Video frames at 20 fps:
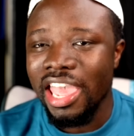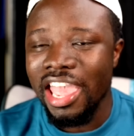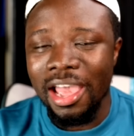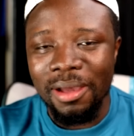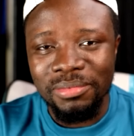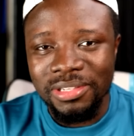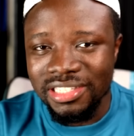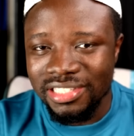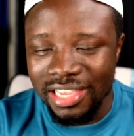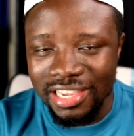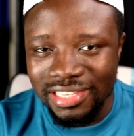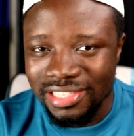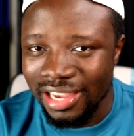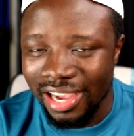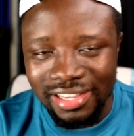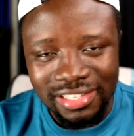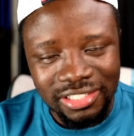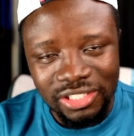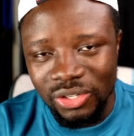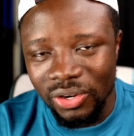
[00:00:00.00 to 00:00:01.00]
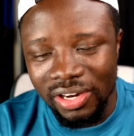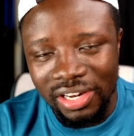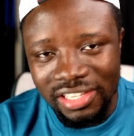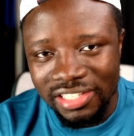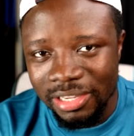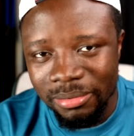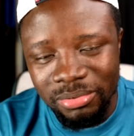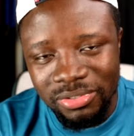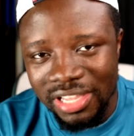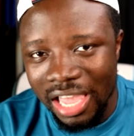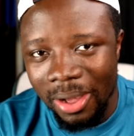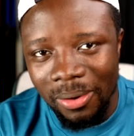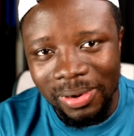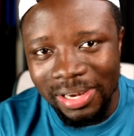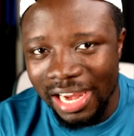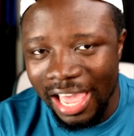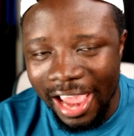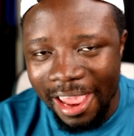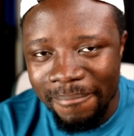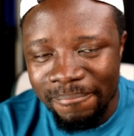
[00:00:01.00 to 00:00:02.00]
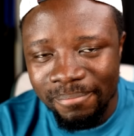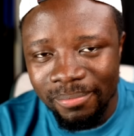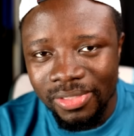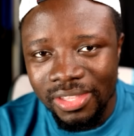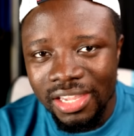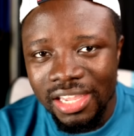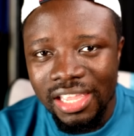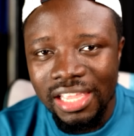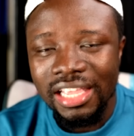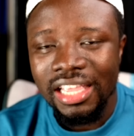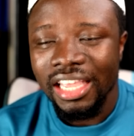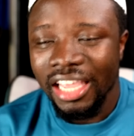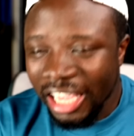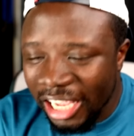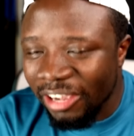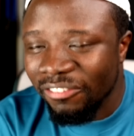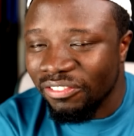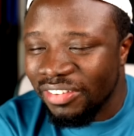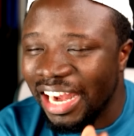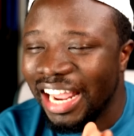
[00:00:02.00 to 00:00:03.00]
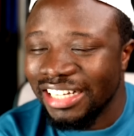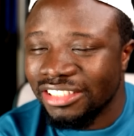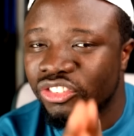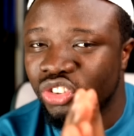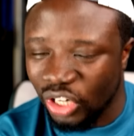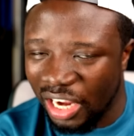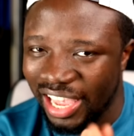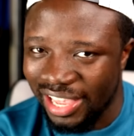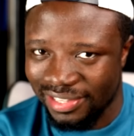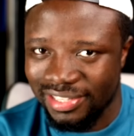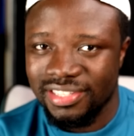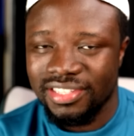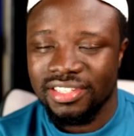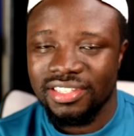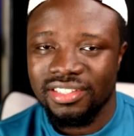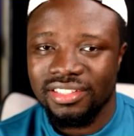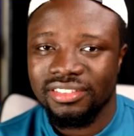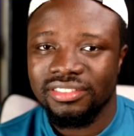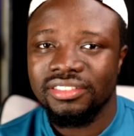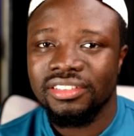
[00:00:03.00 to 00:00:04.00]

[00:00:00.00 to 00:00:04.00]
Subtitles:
KMG $6,000. I was online. If that dress